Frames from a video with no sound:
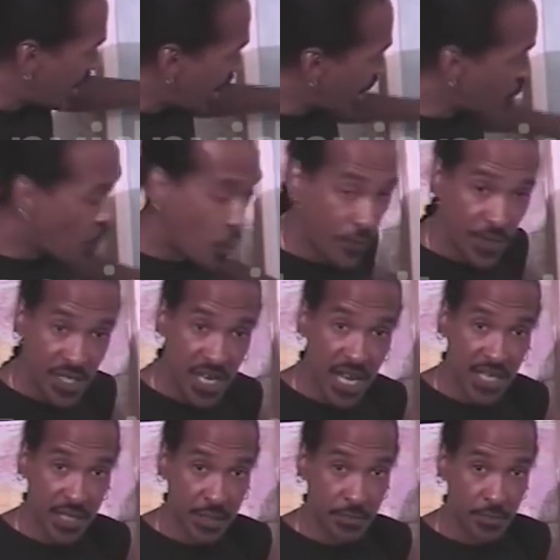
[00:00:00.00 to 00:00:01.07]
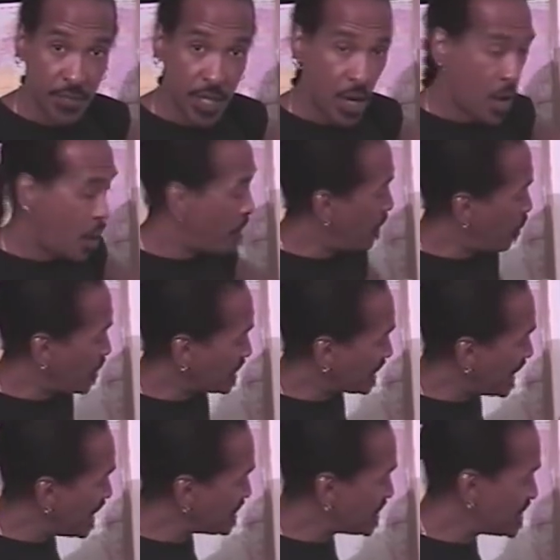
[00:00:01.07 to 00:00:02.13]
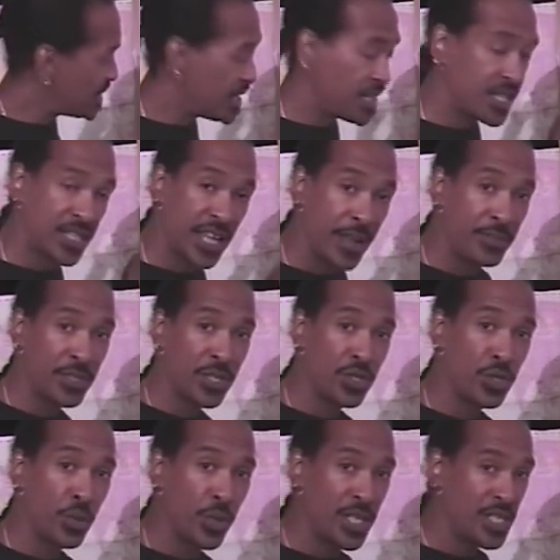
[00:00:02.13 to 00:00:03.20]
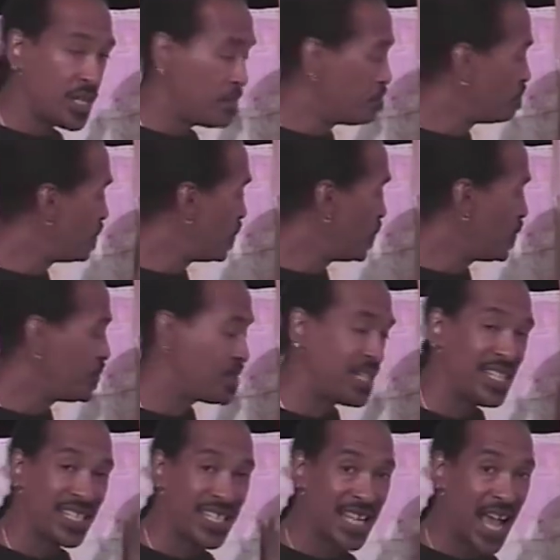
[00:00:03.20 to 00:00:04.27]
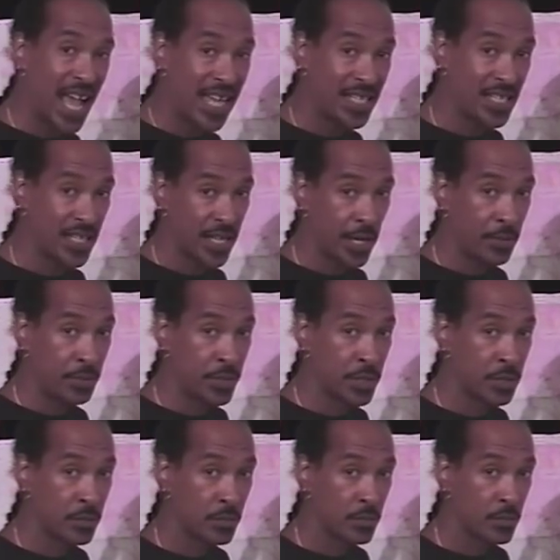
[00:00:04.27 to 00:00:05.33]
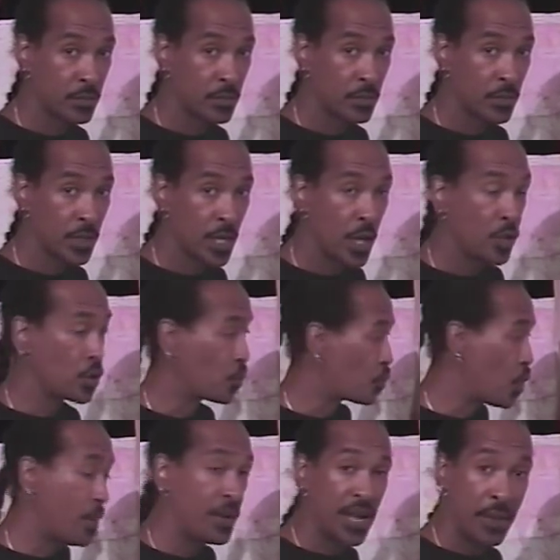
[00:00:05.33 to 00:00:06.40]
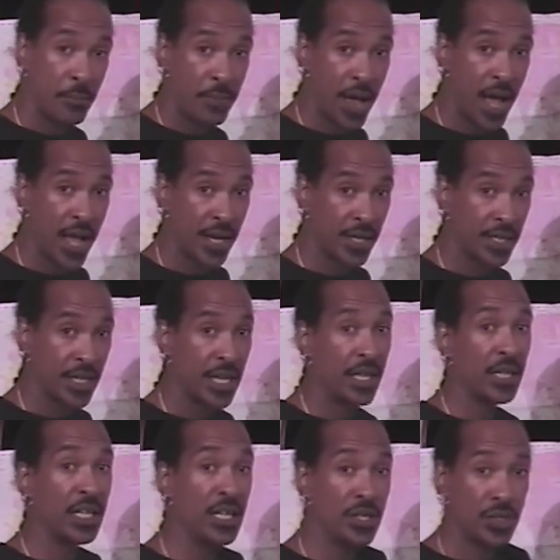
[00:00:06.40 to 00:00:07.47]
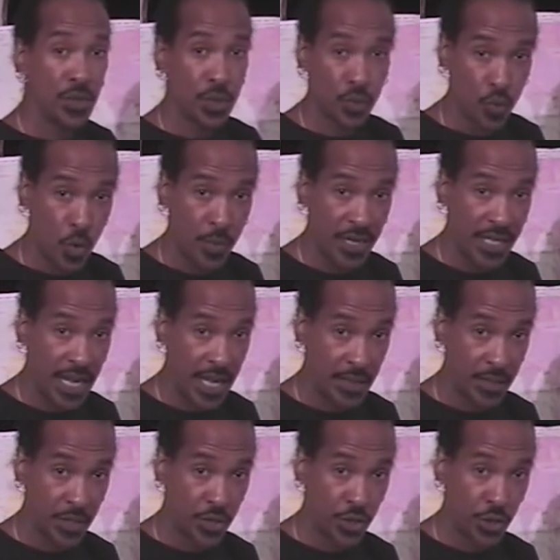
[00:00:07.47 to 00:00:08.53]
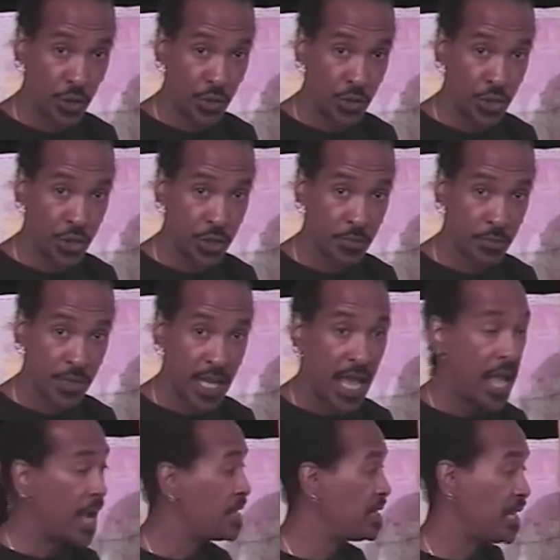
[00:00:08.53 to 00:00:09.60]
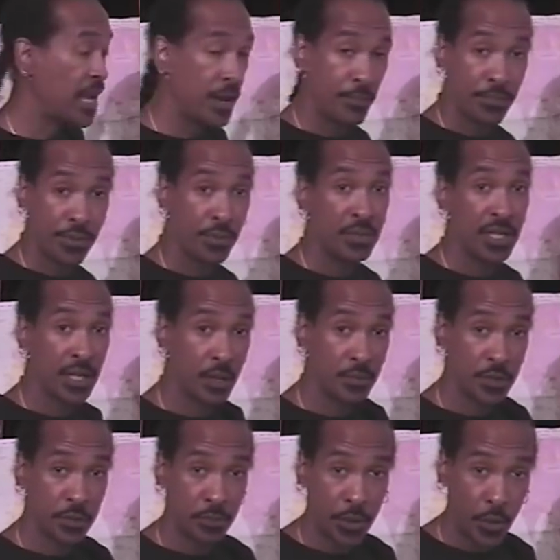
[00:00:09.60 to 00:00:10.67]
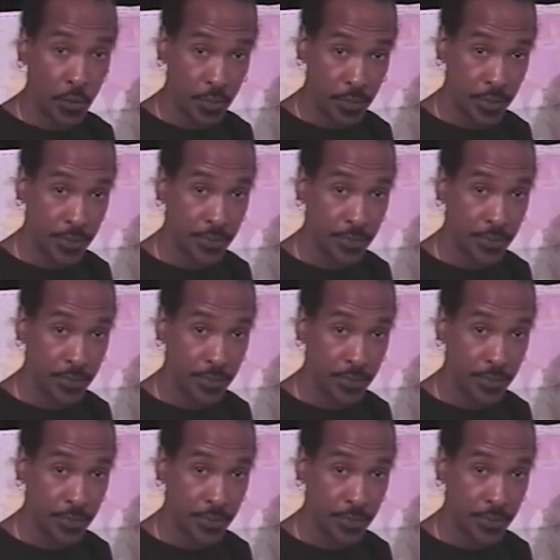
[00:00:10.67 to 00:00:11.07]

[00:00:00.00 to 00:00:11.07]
and overtake it. But what Constantine attempts to do is he moves, he sidesteps the Roman Empire into the Roman Catholic Church, and the emperor becomes pope.